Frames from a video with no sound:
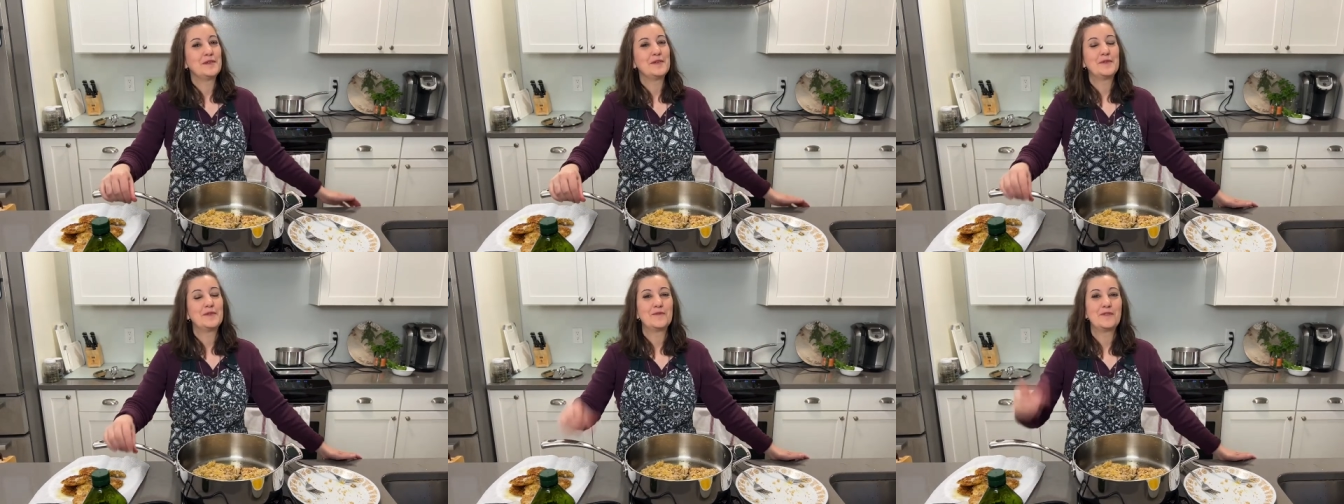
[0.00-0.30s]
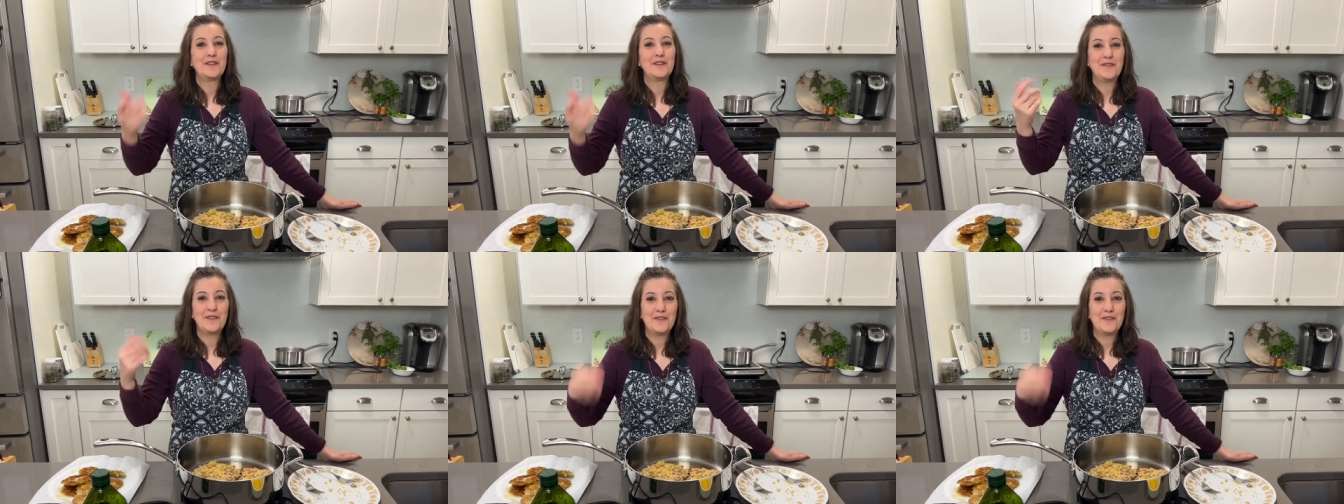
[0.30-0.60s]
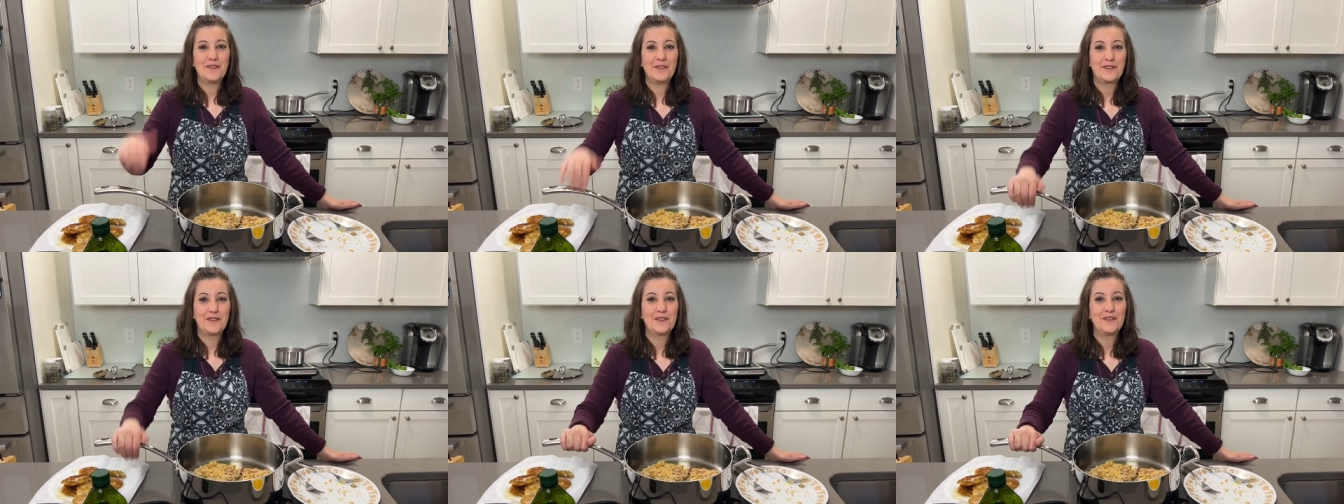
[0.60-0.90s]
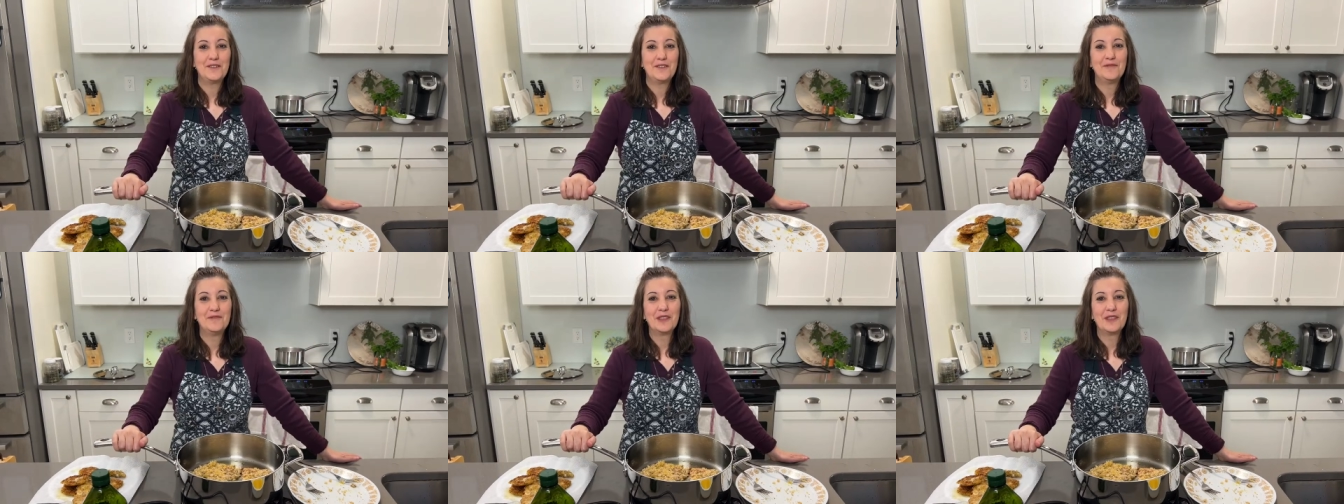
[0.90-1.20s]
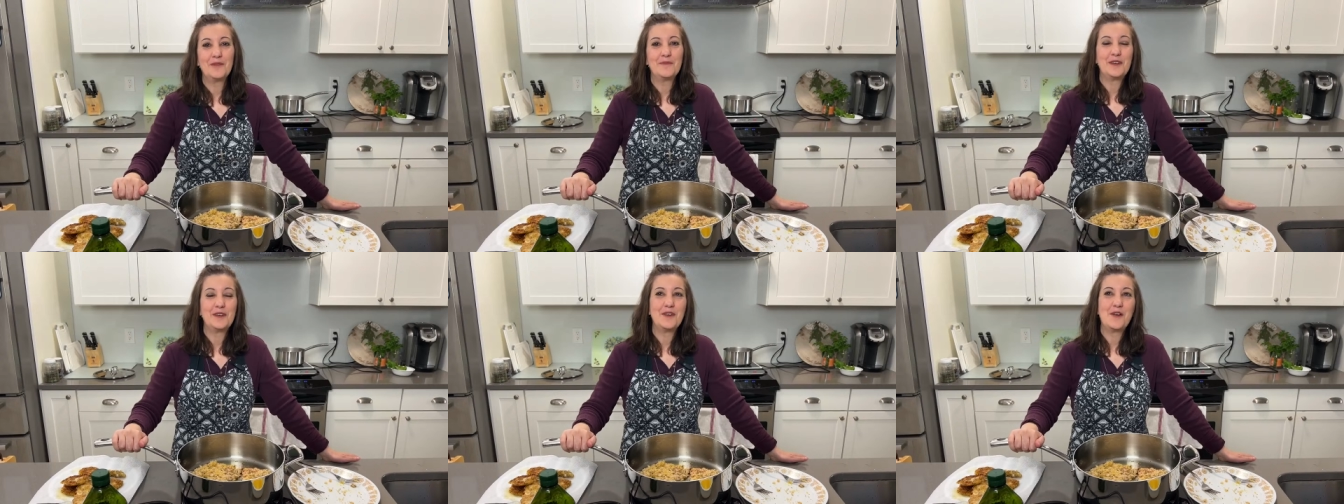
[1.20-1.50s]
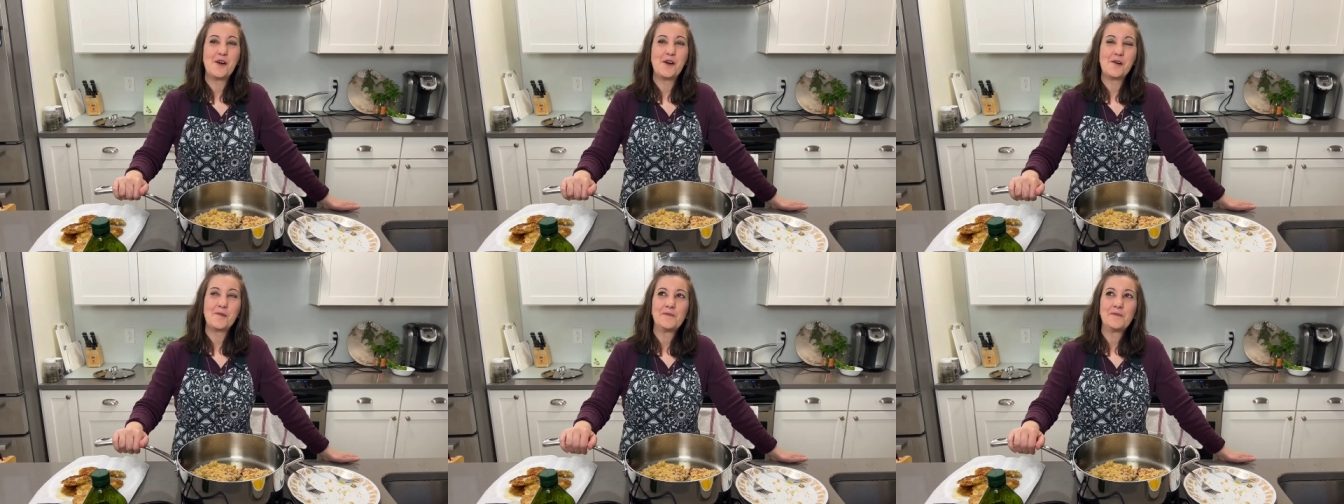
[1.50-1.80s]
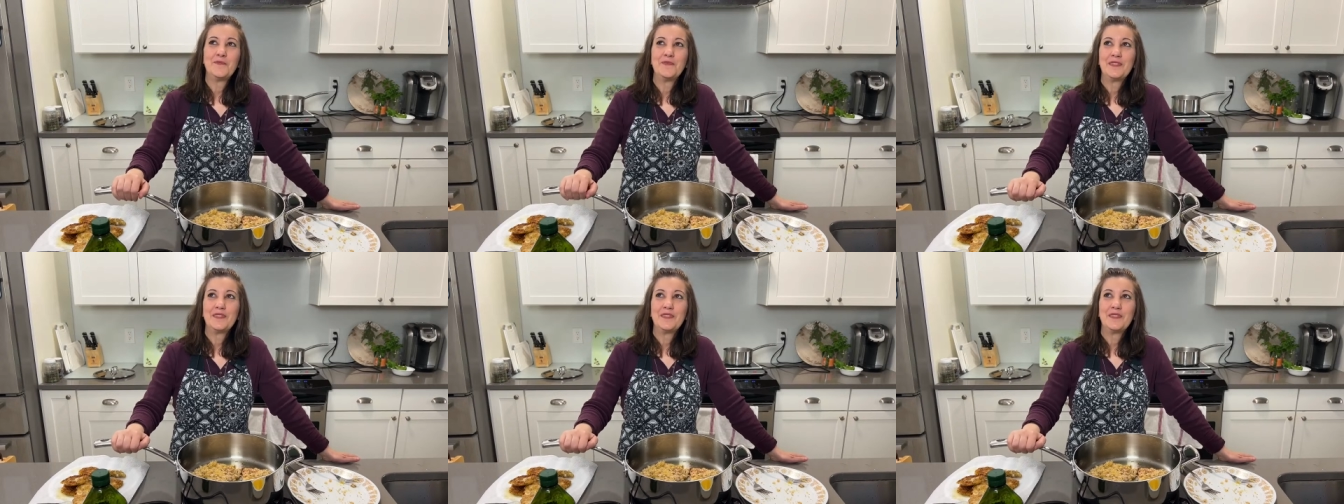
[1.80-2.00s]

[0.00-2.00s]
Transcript: Maybe one of y'all could let me know.